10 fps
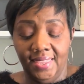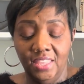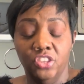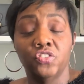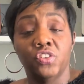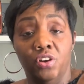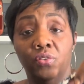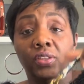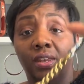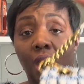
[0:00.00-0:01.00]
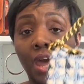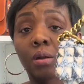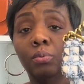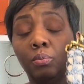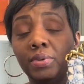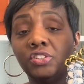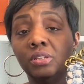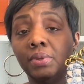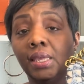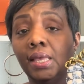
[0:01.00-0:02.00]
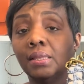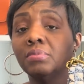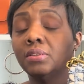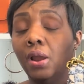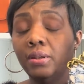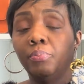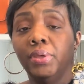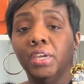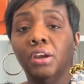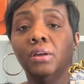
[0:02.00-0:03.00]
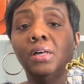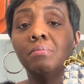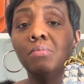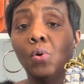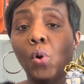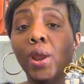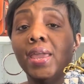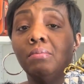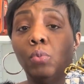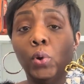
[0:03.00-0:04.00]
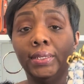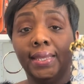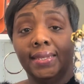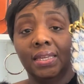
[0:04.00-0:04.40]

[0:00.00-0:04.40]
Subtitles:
deserves an honorable mention because I'm starting to pick her up more and more lately.